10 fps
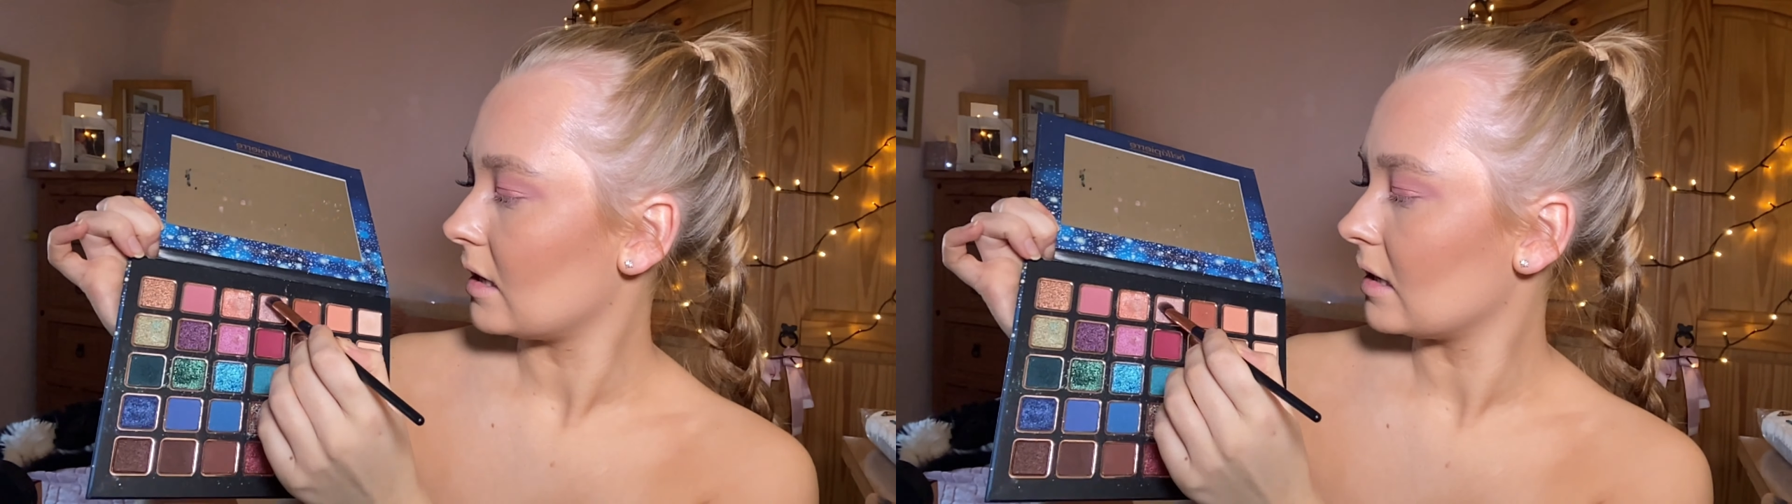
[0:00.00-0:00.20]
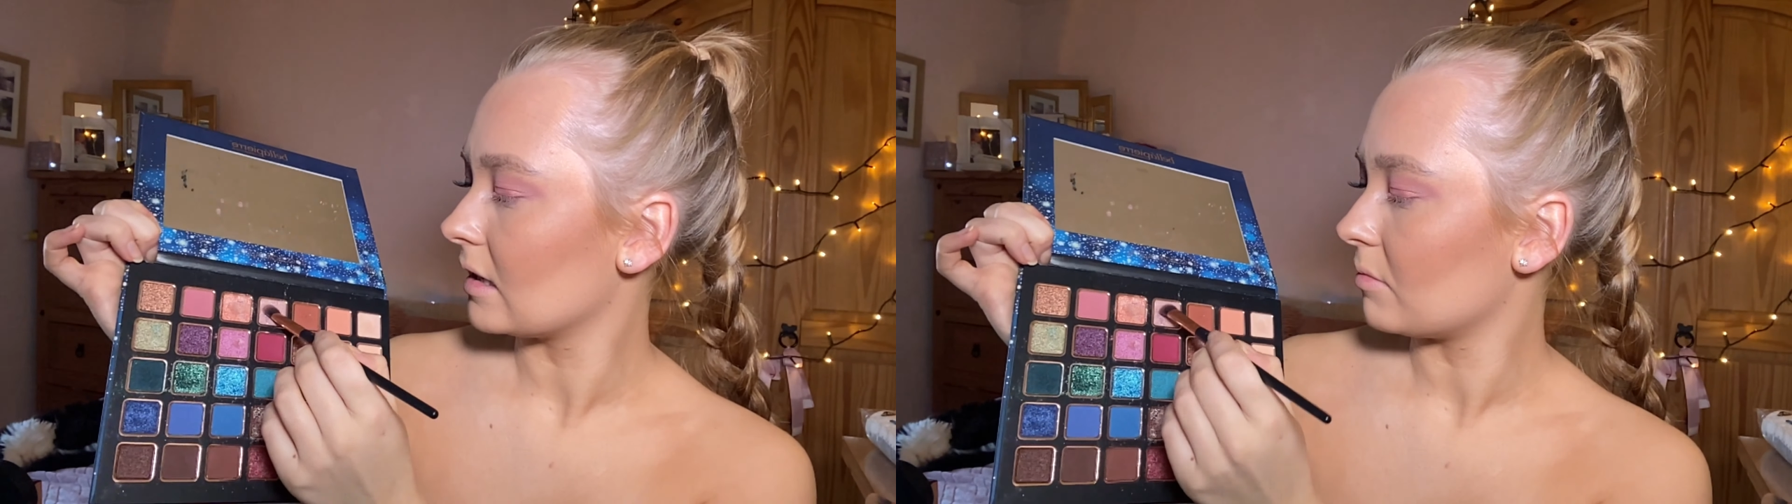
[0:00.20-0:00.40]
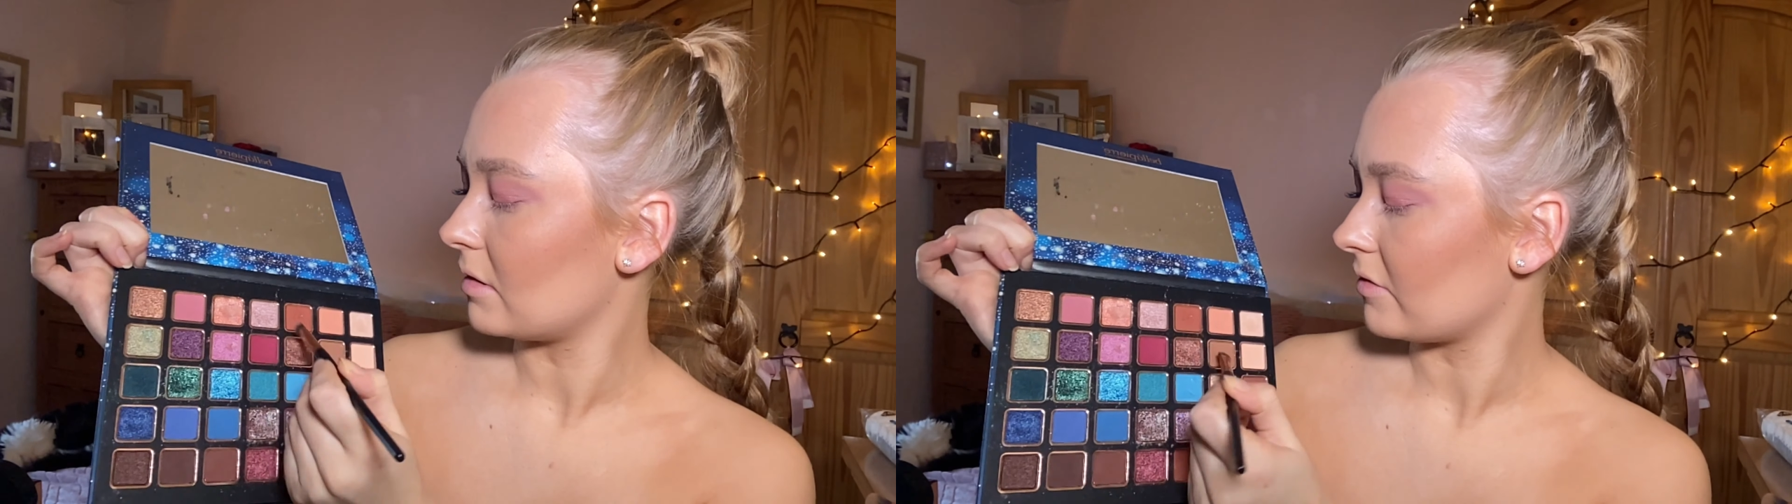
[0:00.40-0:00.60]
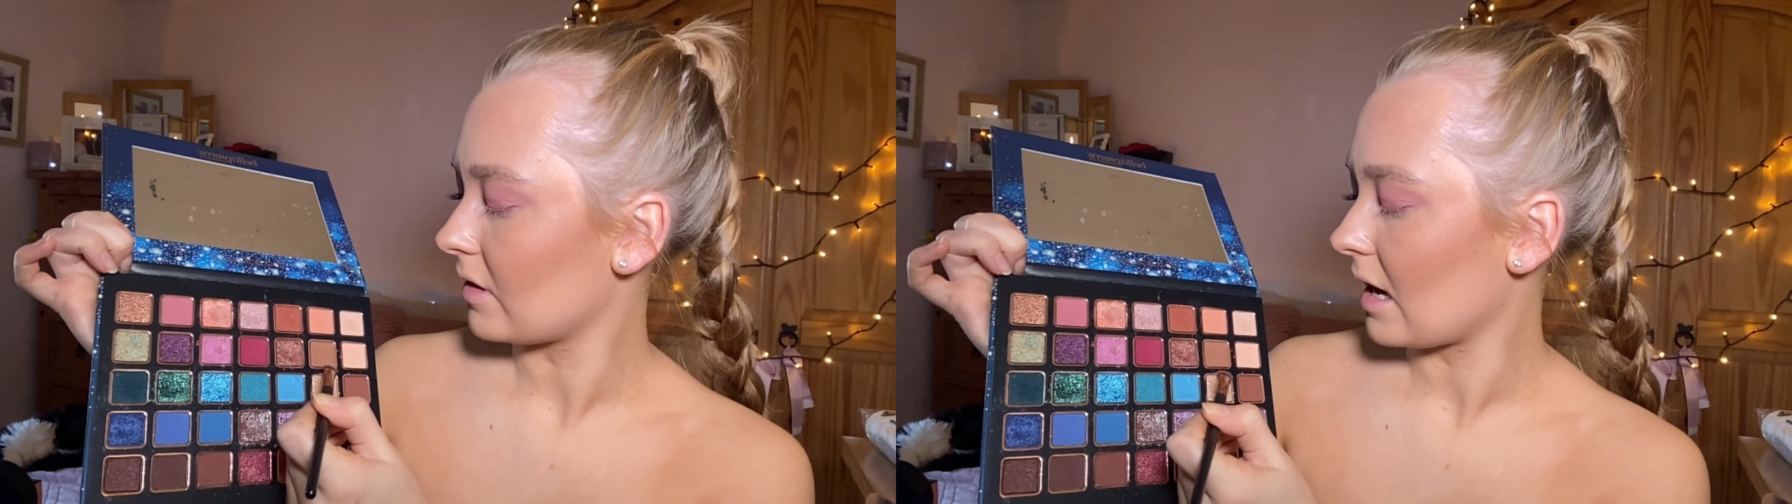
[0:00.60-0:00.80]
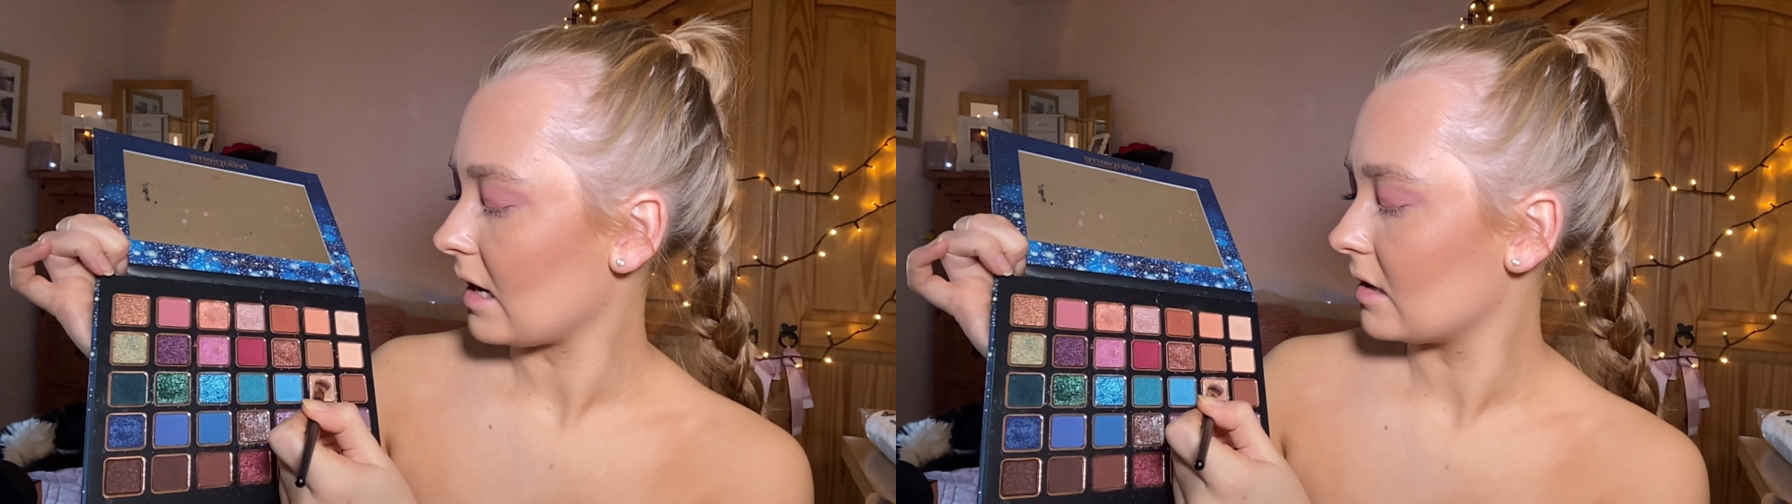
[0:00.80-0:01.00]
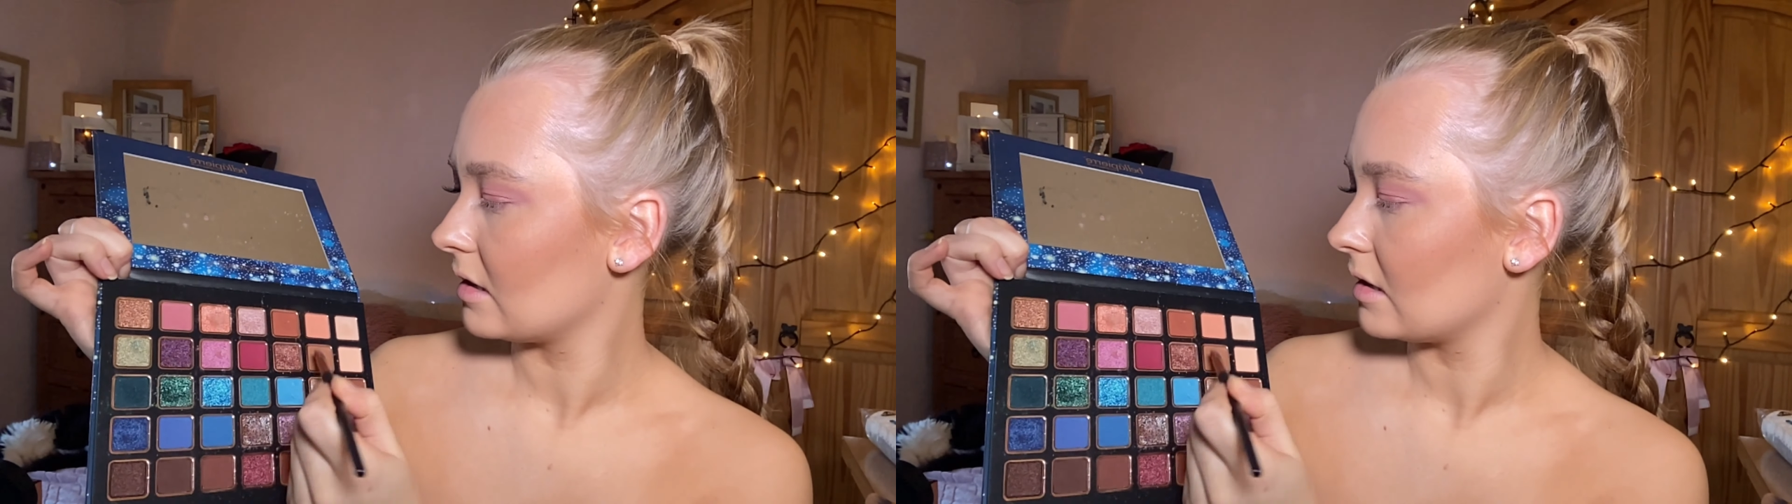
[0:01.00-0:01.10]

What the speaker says: a little bit of that,